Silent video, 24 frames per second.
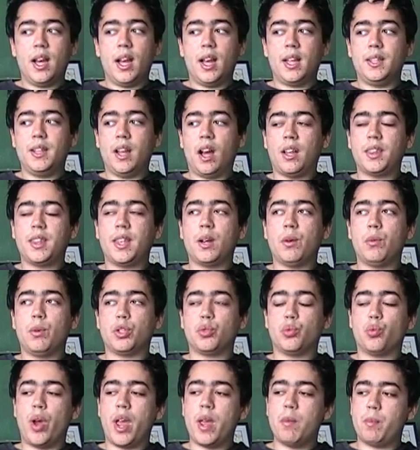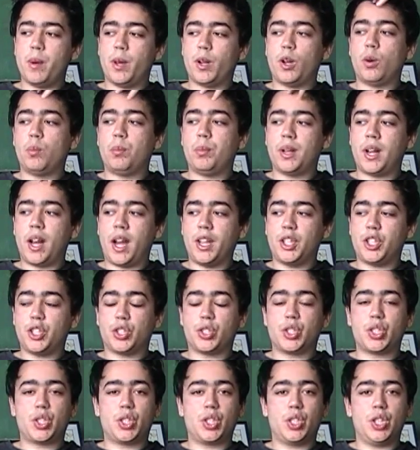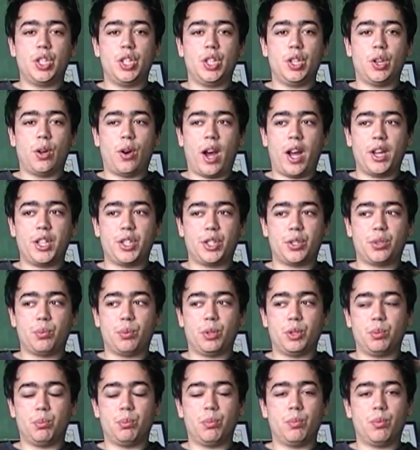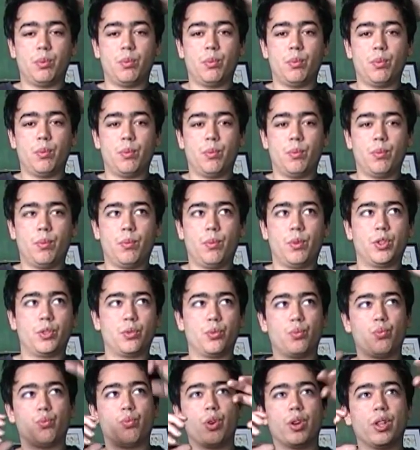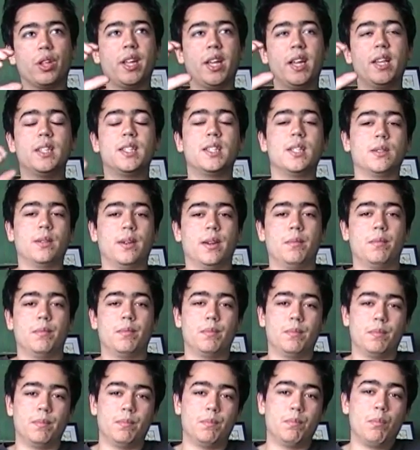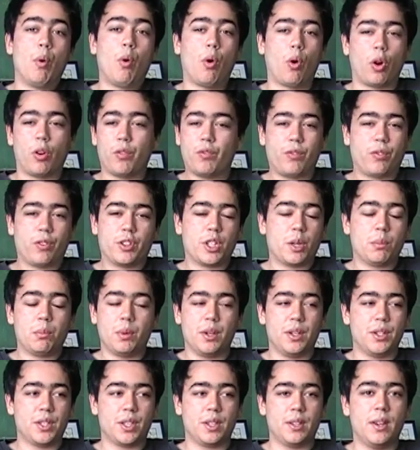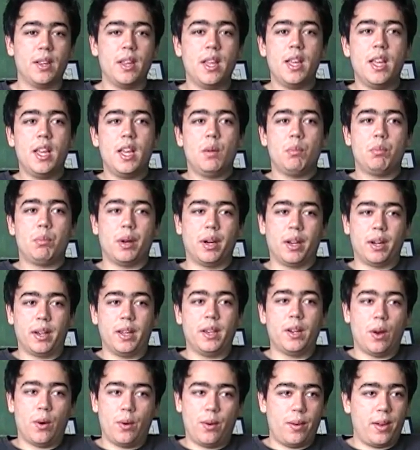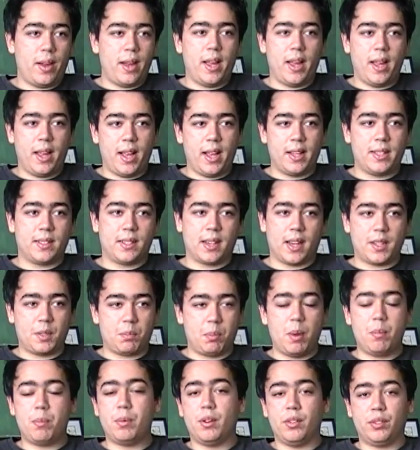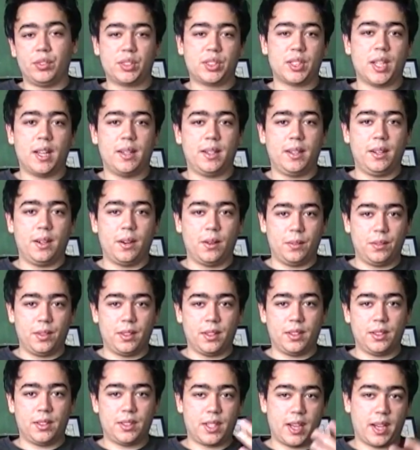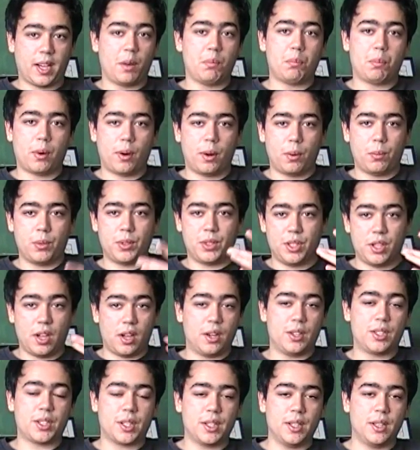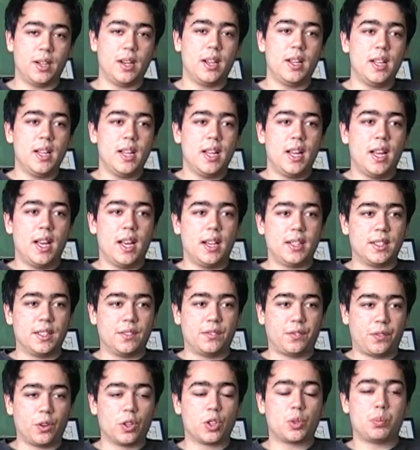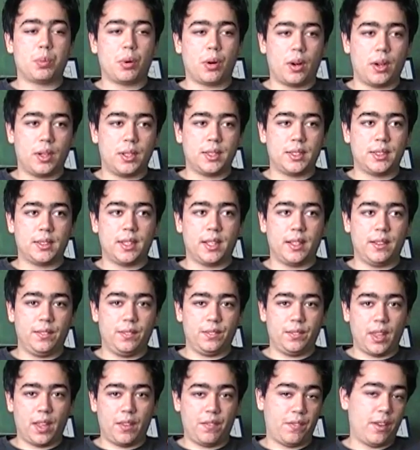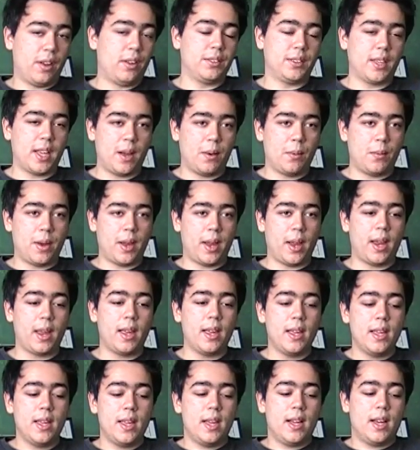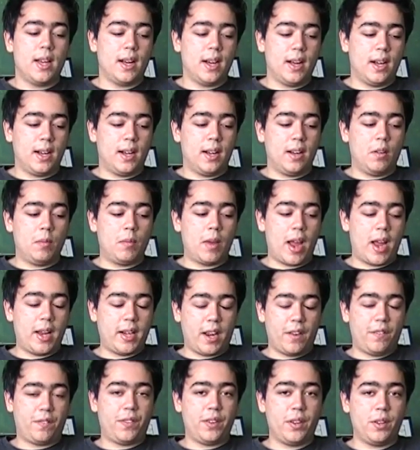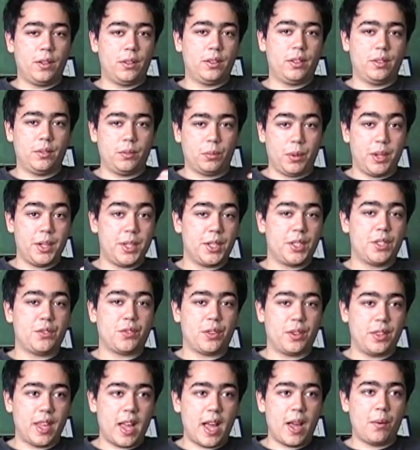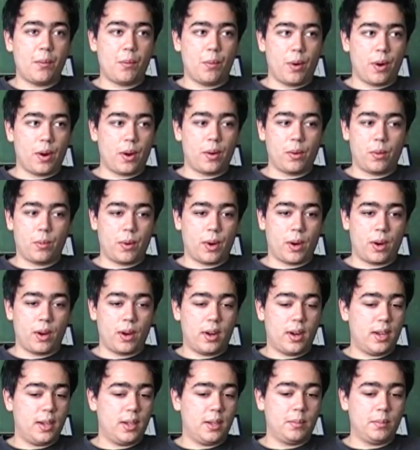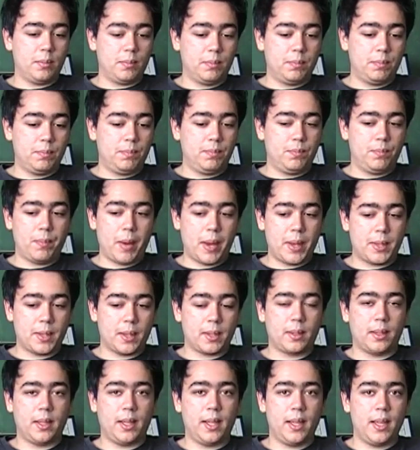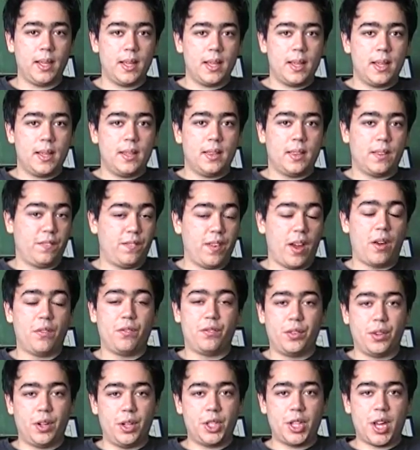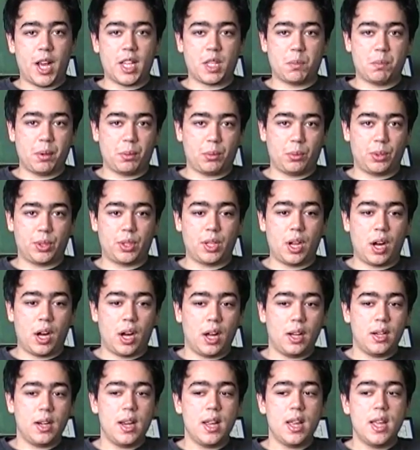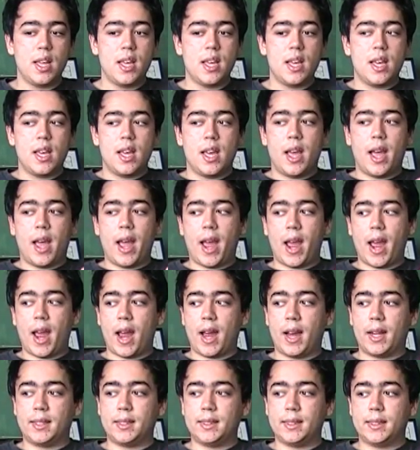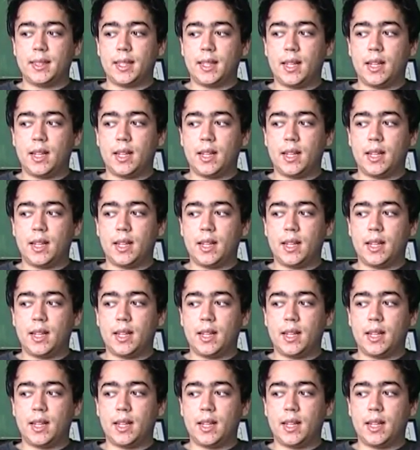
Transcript: not that it was way better, but I just was really into it more for some reason. But as people have said, the second part was not as good as the first part. They felt that way, and I feel the reasons for that were basically the found footage aspect was gone, and